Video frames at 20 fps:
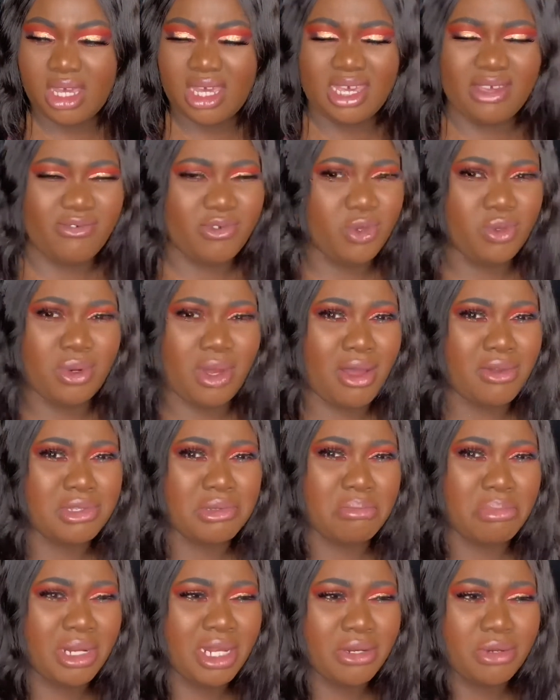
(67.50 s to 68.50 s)
if you know how to
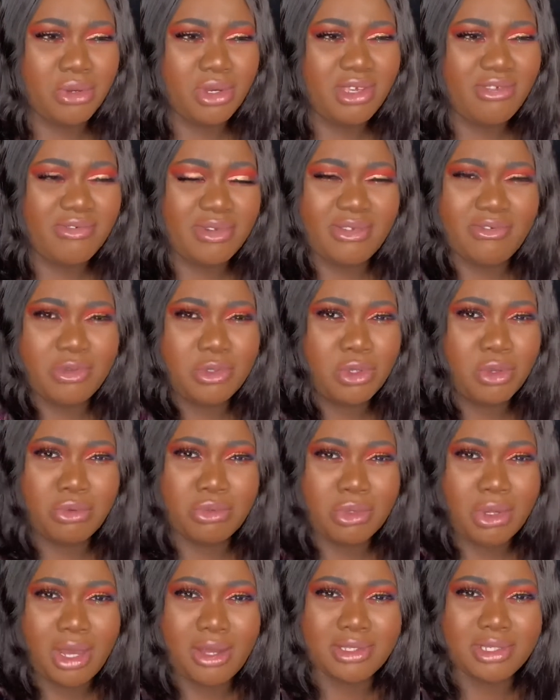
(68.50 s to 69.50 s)
blend, or even if you don't
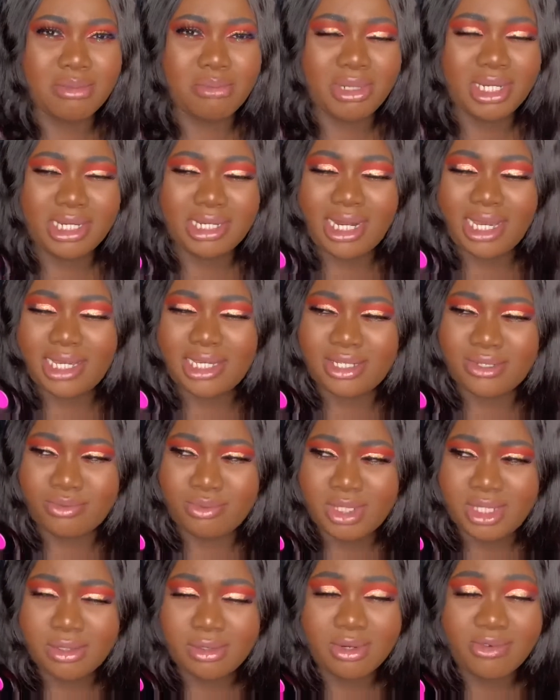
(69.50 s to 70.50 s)
know how to blend. Like, it's
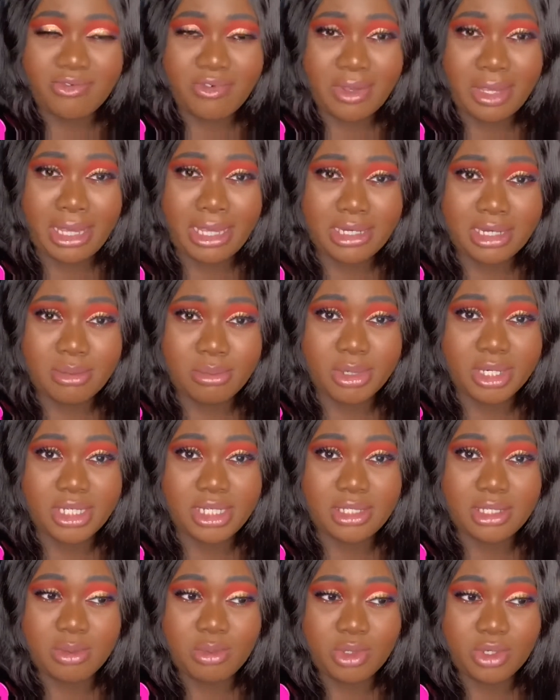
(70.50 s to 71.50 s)
really good for anybody,
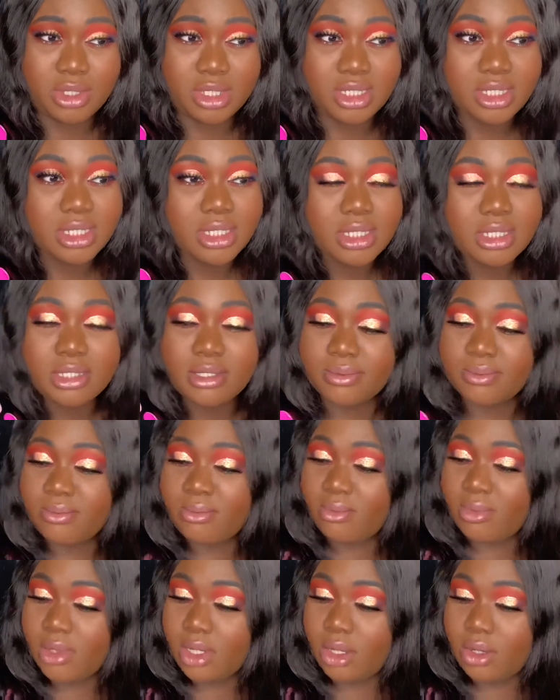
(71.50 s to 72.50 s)
to be honest.
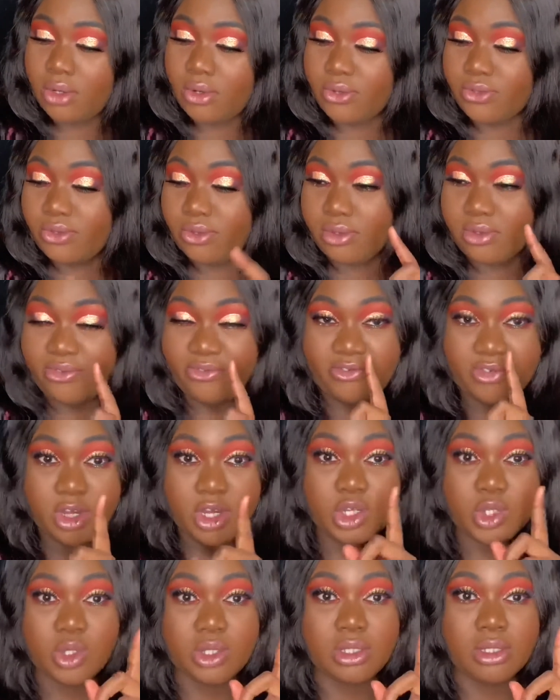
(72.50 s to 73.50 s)
Although the
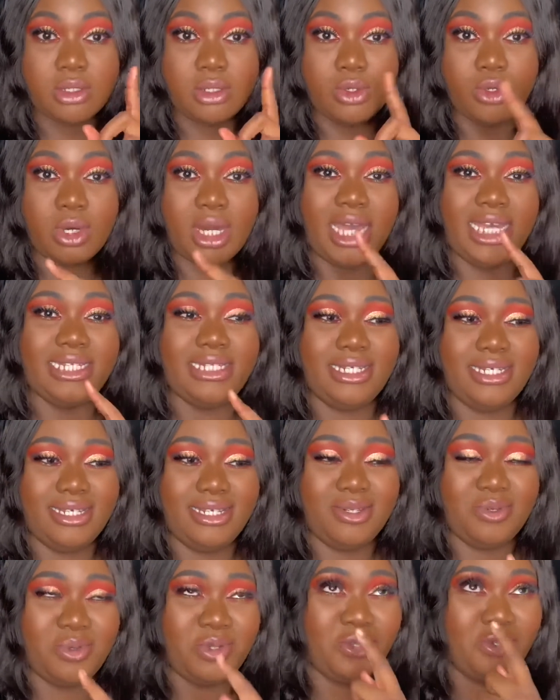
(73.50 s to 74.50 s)
first look I
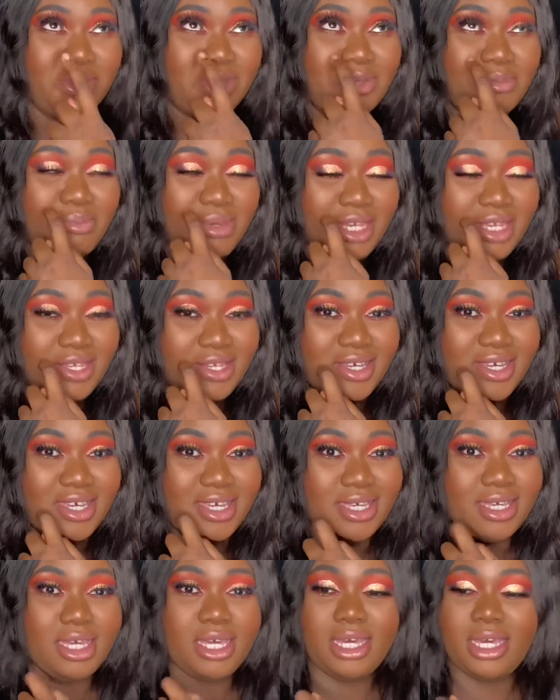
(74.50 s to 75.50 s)
did, which was the
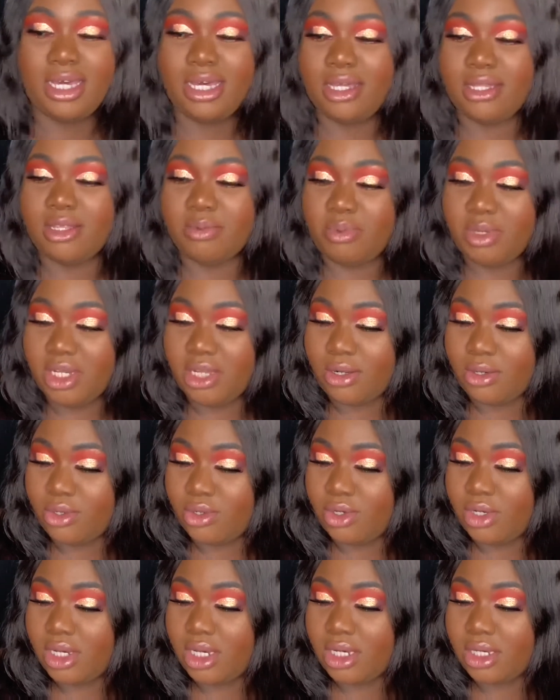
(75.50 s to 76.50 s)
pink
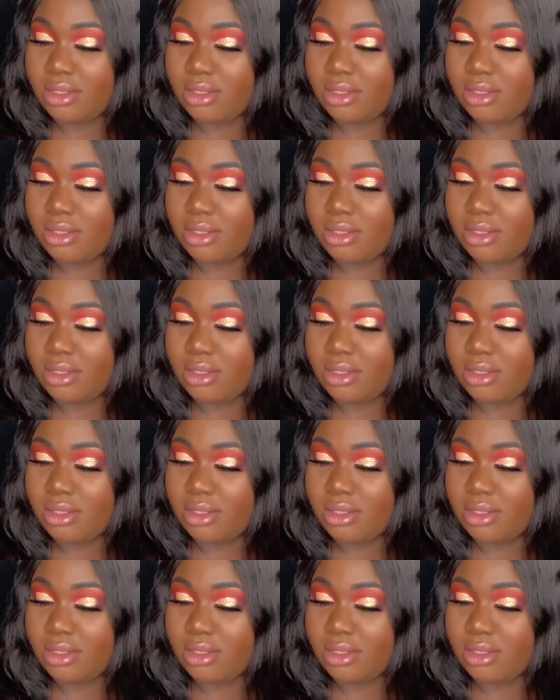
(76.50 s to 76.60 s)
look,